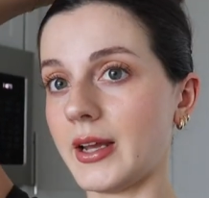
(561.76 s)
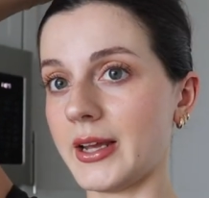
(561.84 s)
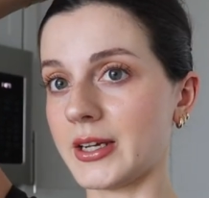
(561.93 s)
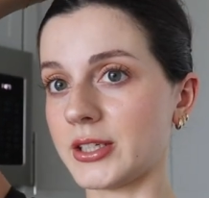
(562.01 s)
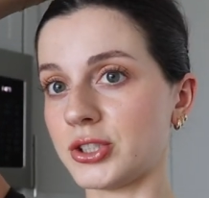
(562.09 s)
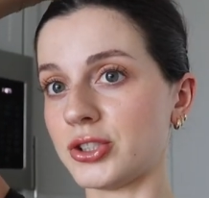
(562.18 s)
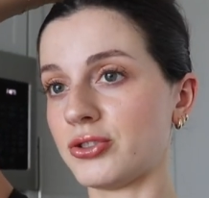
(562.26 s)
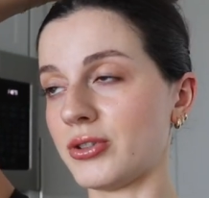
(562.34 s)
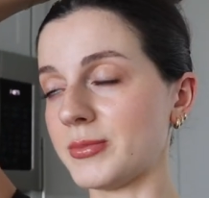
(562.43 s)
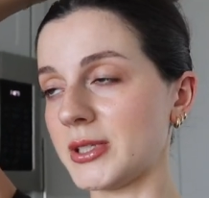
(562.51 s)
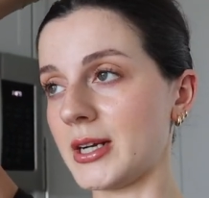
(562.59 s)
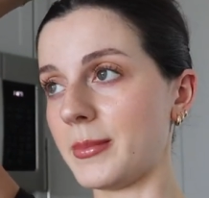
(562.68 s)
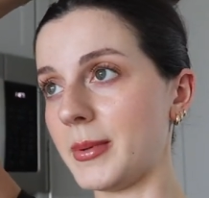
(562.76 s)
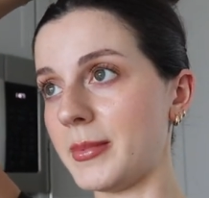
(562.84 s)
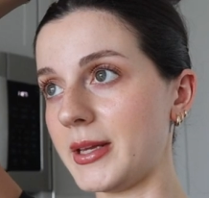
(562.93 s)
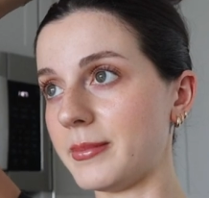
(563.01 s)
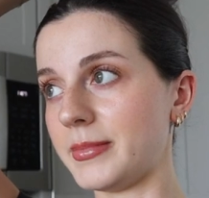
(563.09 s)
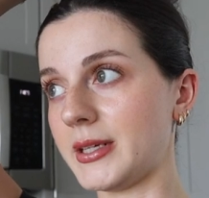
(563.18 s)
and just trims it up a
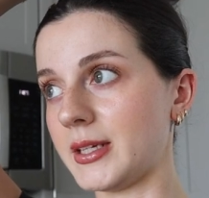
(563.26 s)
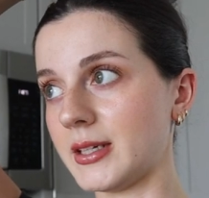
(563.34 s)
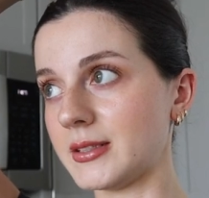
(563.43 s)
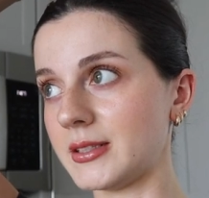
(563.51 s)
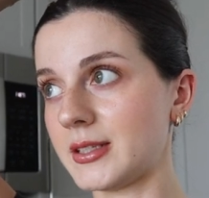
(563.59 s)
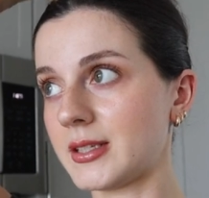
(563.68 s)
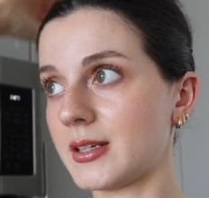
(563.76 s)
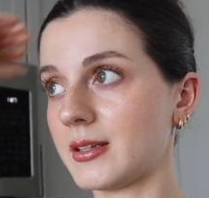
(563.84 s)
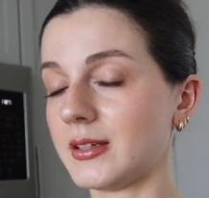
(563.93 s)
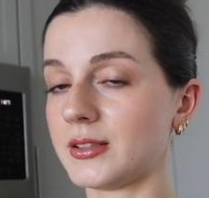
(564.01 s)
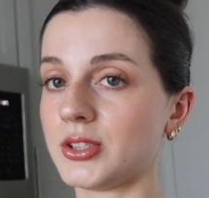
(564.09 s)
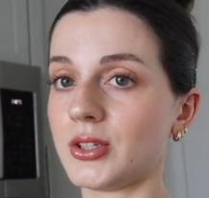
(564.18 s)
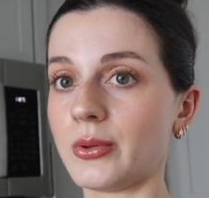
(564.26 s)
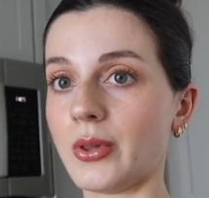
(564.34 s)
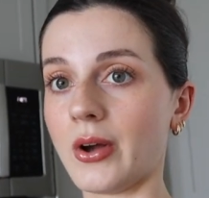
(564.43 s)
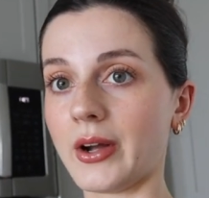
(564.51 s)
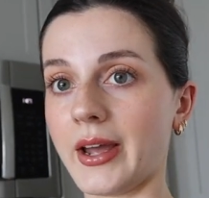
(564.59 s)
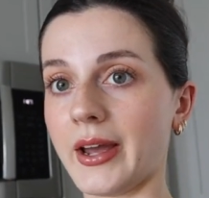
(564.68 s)
bit because it's so
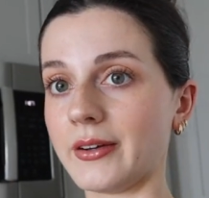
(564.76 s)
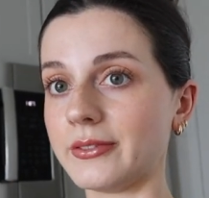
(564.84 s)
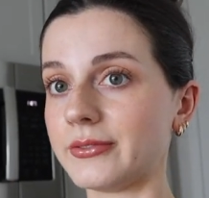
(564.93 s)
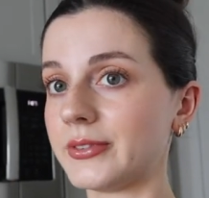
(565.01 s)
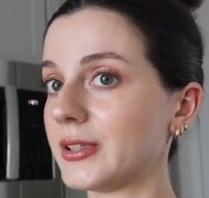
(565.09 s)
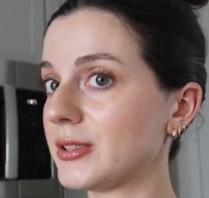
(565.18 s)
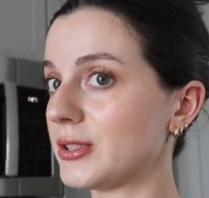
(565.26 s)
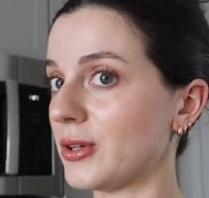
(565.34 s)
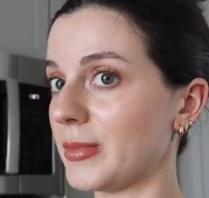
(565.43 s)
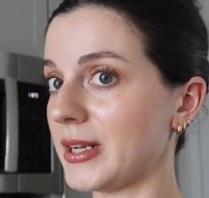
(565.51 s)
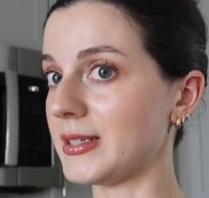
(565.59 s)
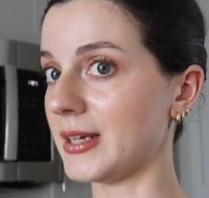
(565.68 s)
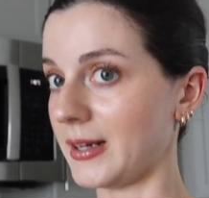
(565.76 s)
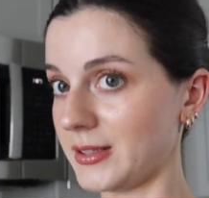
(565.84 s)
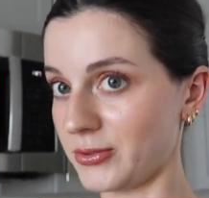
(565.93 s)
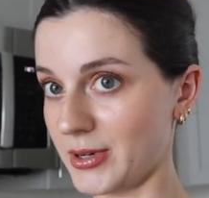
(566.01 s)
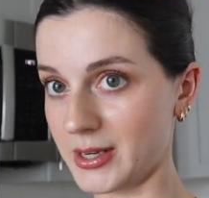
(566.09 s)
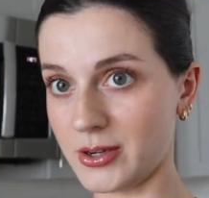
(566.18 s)
long. I have so many dead
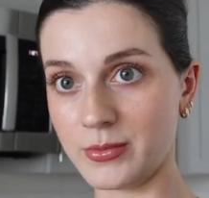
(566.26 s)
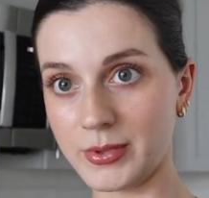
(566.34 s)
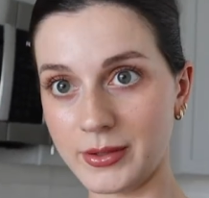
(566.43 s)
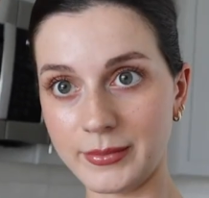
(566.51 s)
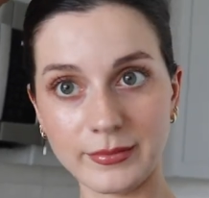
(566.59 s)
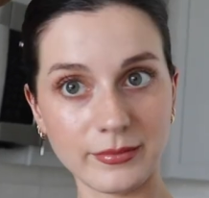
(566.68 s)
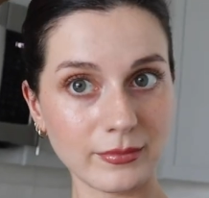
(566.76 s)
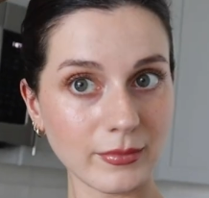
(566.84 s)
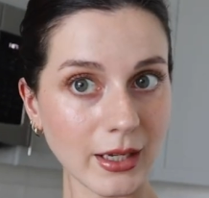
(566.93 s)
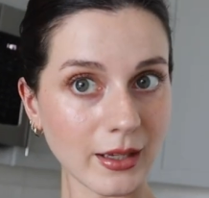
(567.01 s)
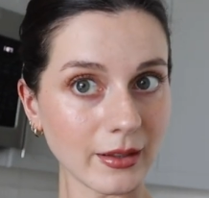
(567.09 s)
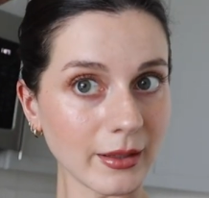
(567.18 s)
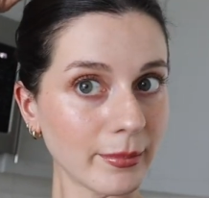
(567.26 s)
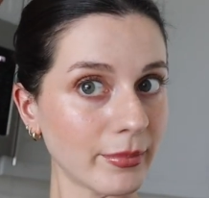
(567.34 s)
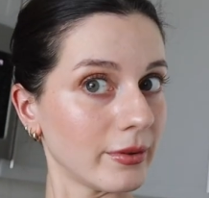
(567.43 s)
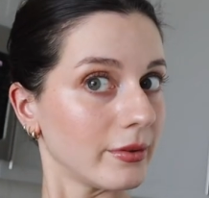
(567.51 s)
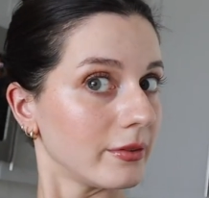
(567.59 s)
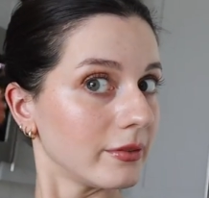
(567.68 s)
ends right now, but my clip
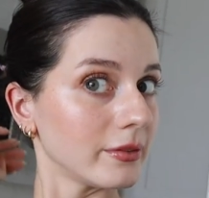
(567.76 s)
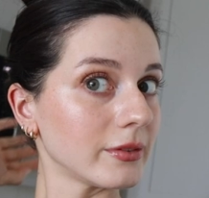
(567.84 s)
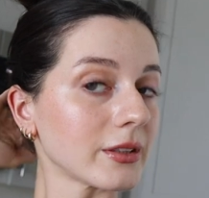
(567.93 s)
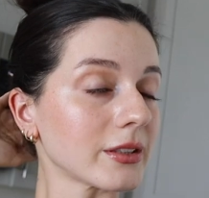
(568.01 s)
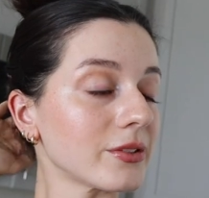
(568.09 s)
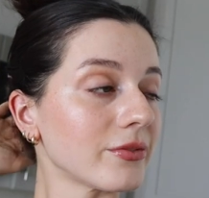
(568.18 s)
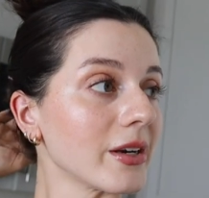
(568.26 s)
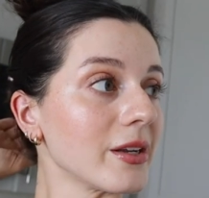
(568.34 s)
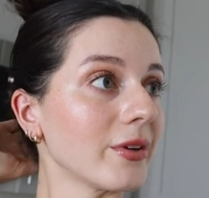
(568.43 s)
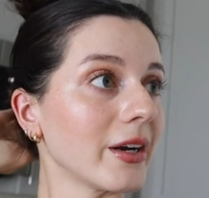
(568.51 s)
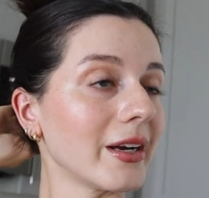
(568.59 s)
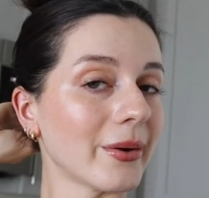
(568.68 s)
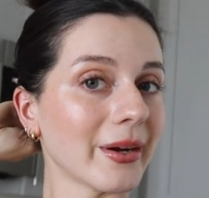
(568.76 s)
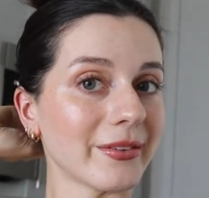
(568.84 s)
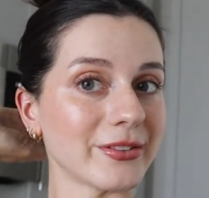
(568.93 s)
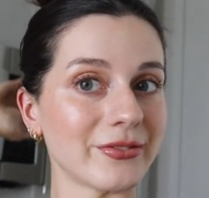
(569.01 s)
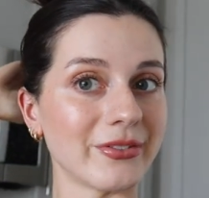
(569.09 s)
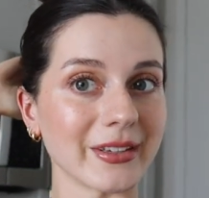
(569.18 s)
looks funny right now. I
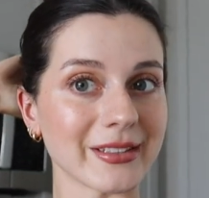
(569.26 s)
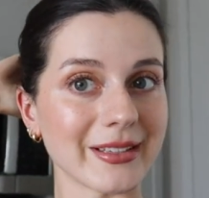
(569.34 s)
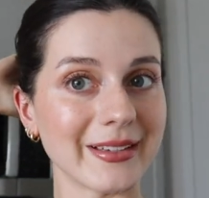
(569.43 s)
have to fix